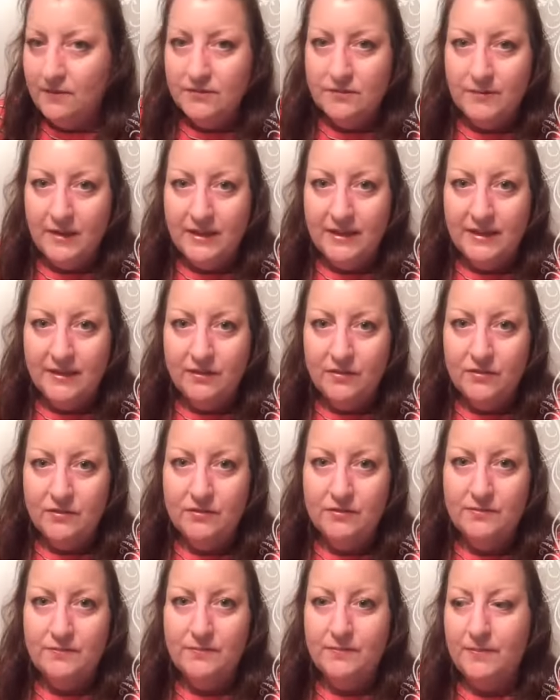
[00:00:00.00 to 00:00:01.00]
was my
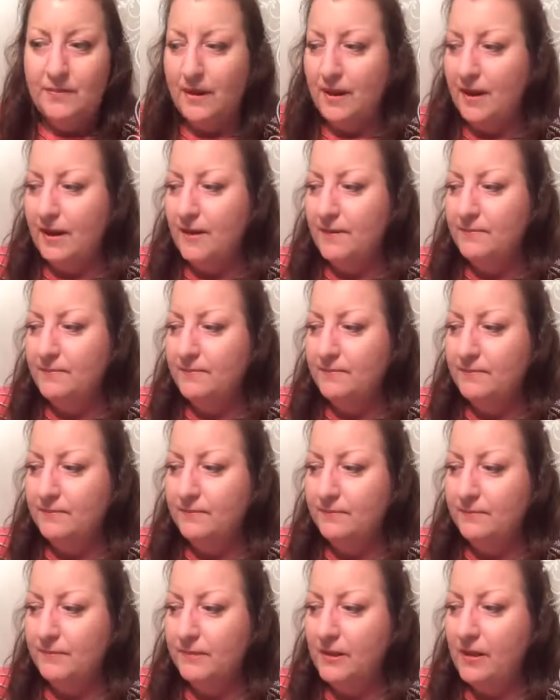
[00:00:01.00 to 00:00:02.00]
little
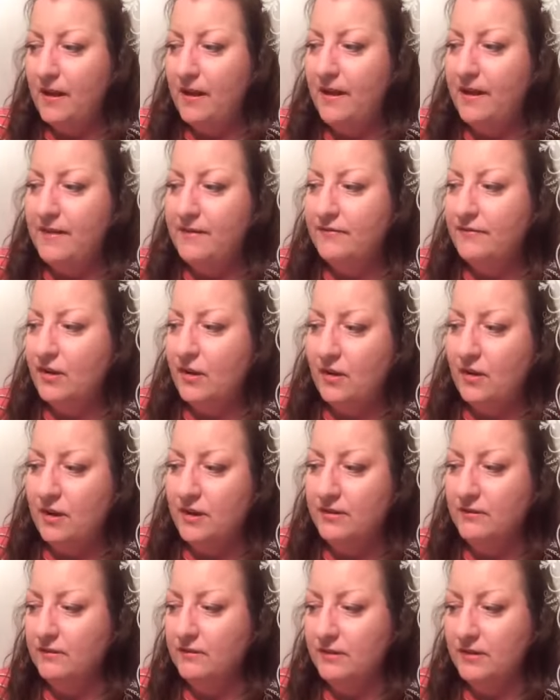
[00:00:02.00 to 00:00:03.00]
live
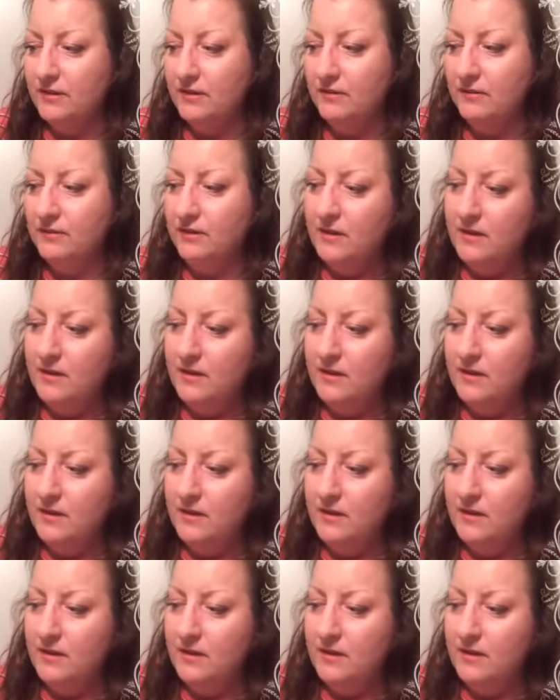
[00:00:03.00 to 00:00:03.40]
on the